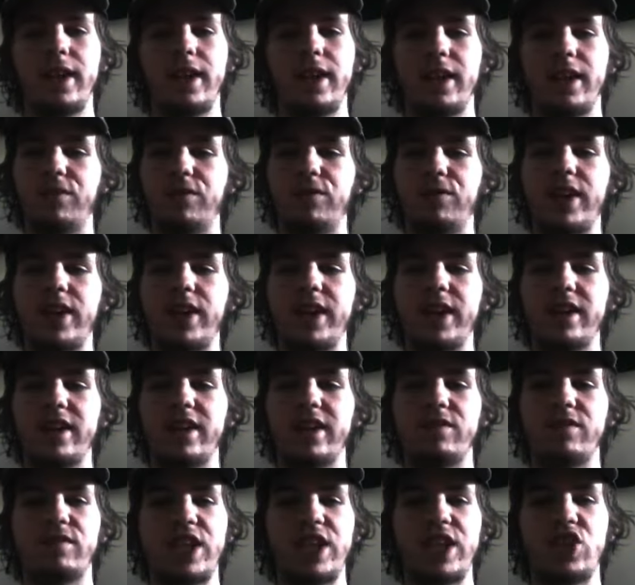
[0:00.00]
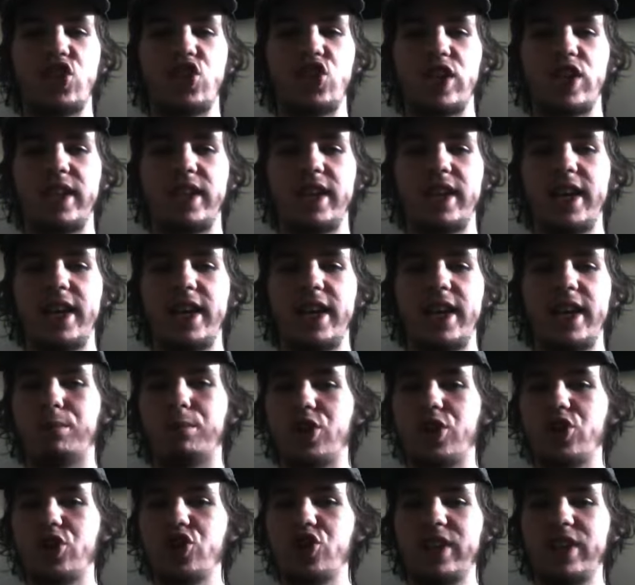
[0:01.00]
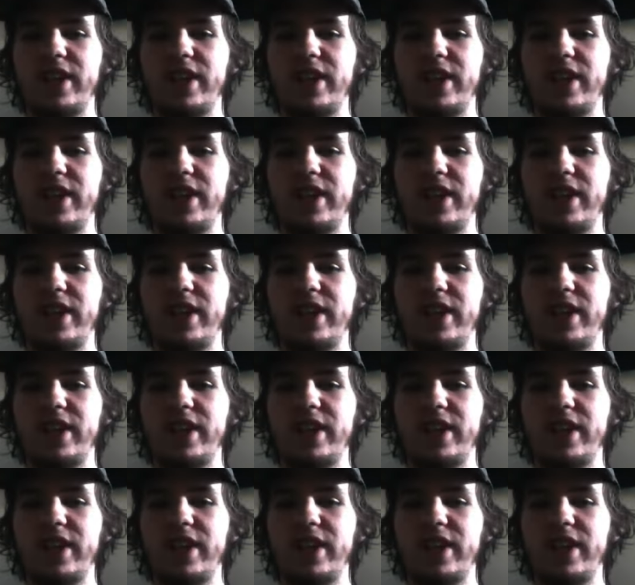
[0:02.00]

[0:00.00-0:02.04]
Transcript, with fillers: Defying convention, Marshall